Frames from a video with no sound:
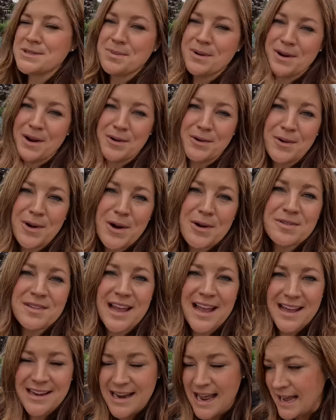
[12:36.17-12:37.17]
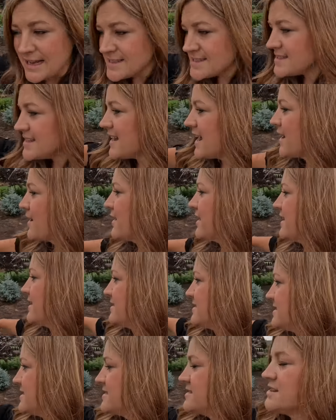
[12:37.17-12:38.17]
to put on growth and as the
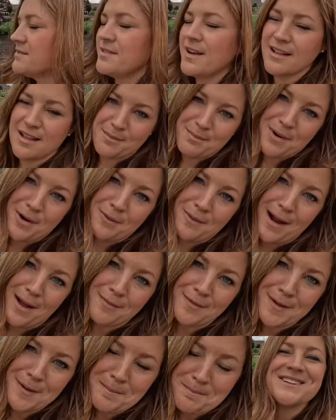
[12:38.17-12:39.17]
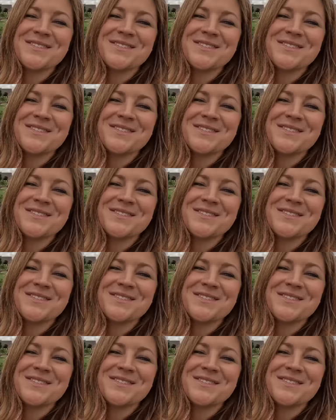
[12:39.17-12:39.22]
areas develop around them.